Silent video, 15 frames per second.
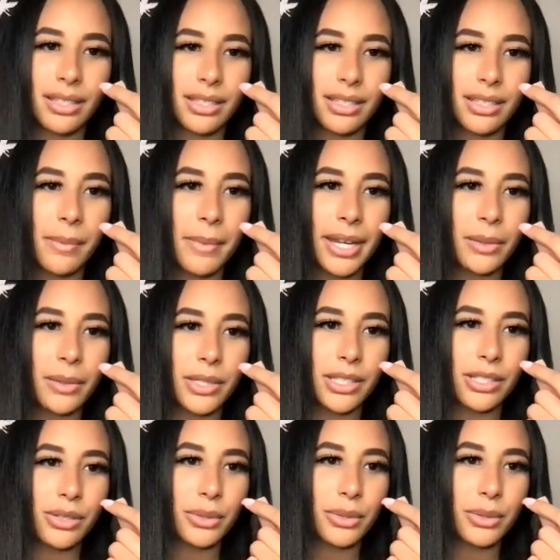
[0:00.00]
Somebody went to
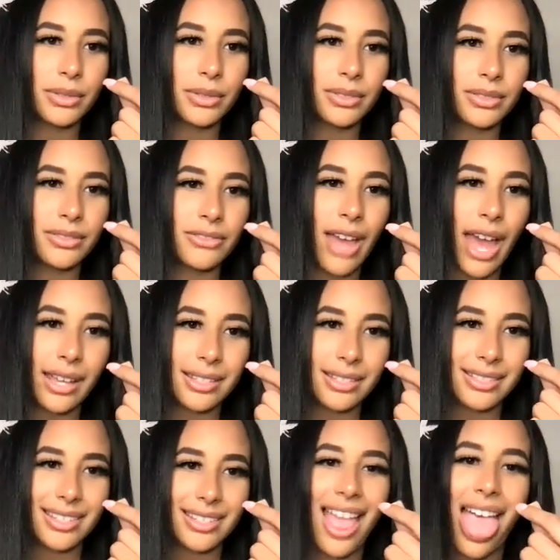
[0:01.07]
school.
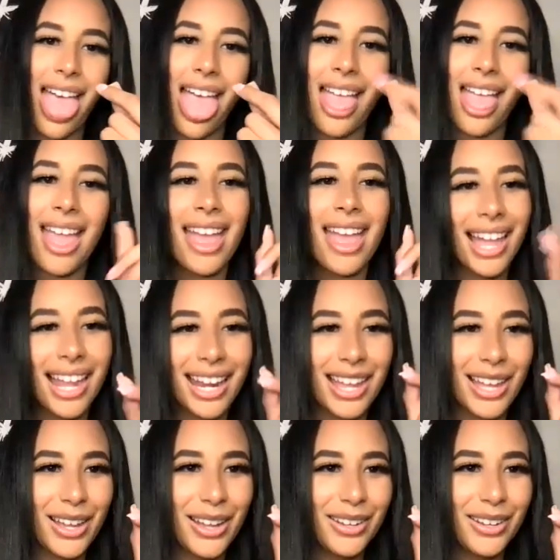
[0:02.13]
Facts.
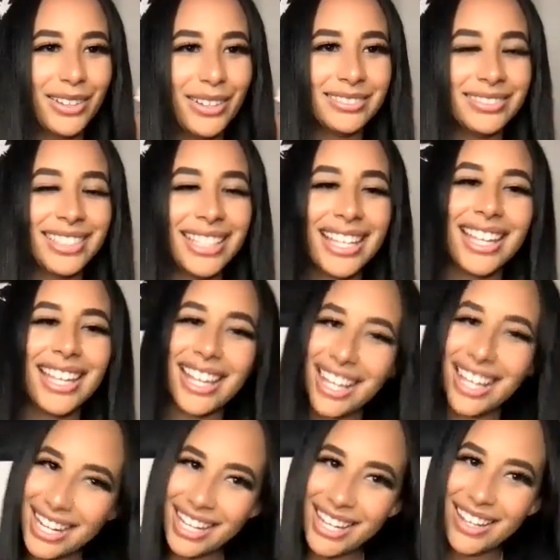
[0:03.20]
Hello.
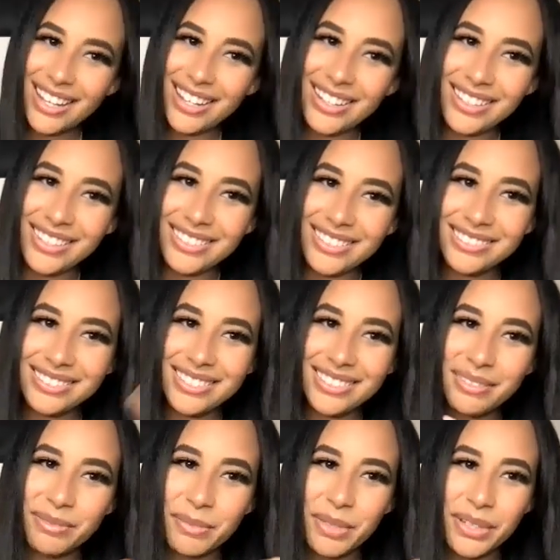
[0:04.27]
Hello.
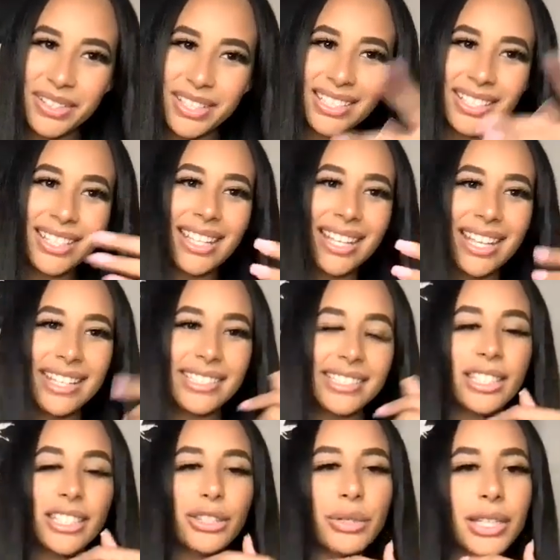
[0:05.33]
Period. It's
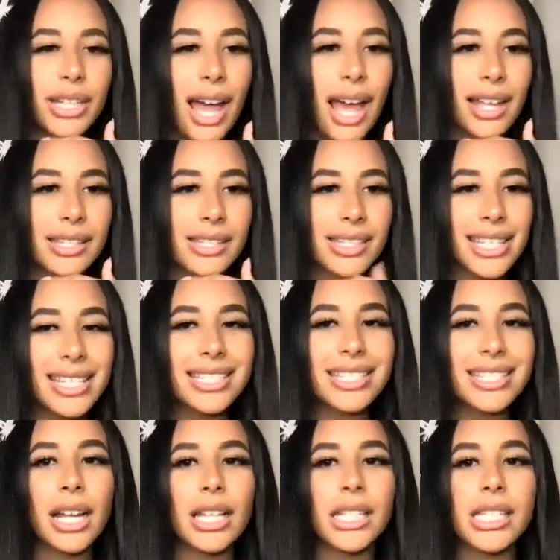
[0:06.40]
the three dots. It's
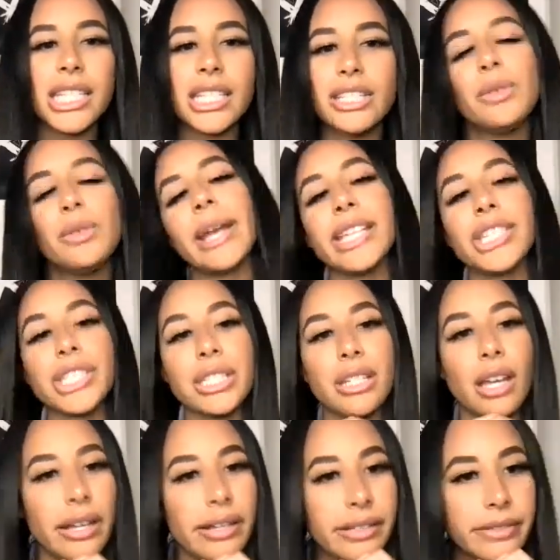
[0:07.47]
the continuation
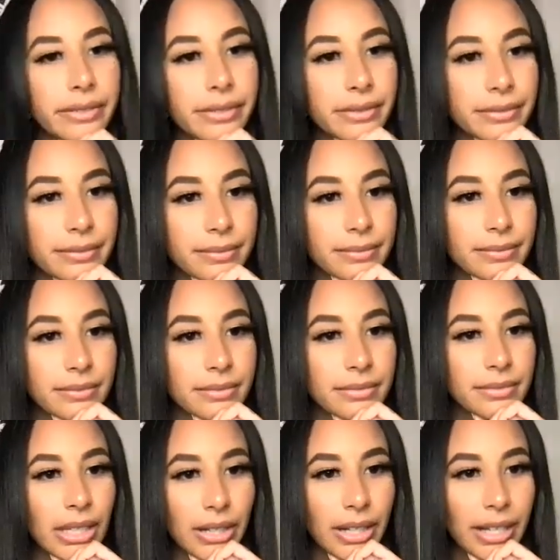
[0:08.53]
of.
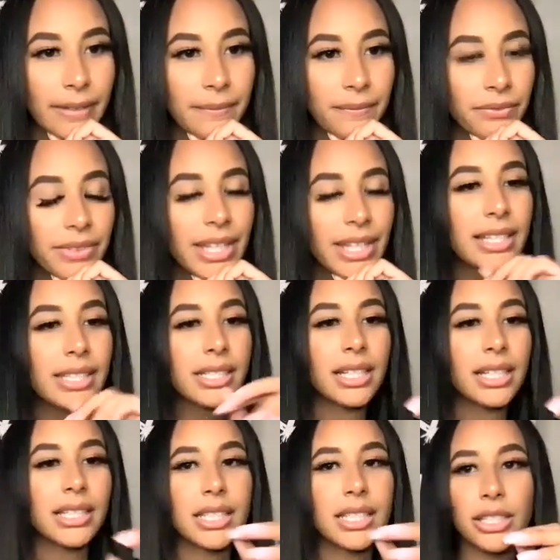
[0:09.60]
Okay? It's the
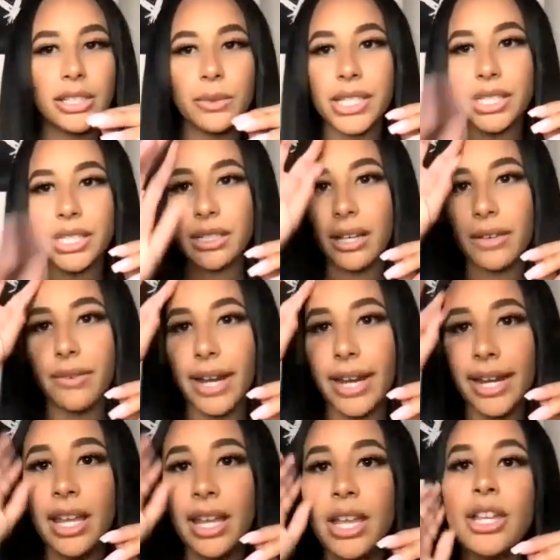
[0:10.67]
continuation of, right?